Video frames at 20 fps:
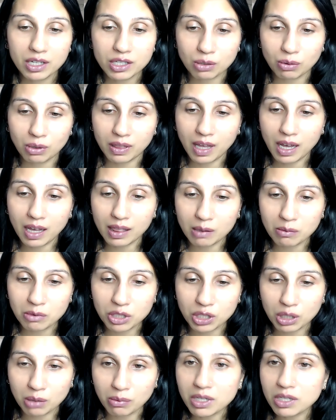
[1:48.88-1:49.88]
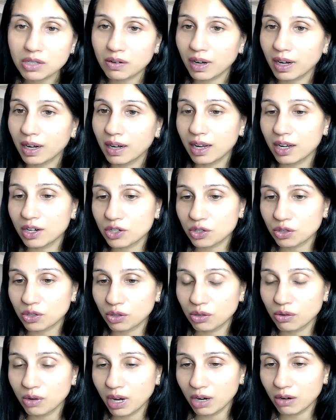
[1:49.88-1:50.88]
so with that, let me share my screen and show
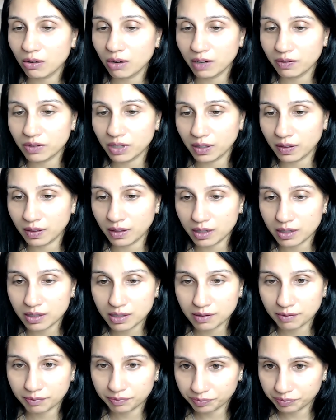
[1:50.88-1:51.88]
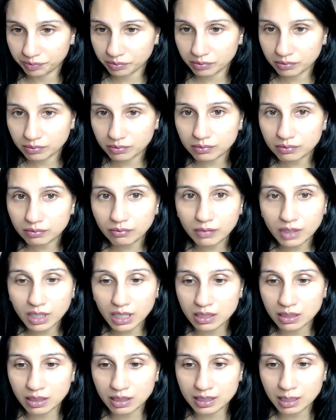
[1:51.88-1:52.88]
you how I've done this.
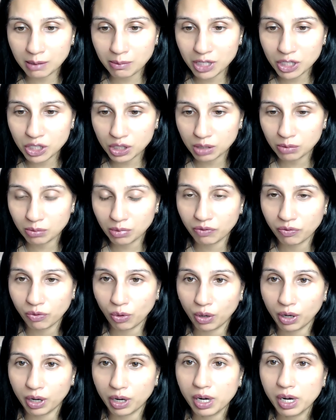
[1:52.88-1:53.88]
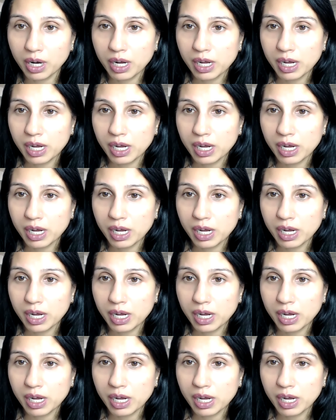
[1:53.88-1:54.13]
So as I mentioned before,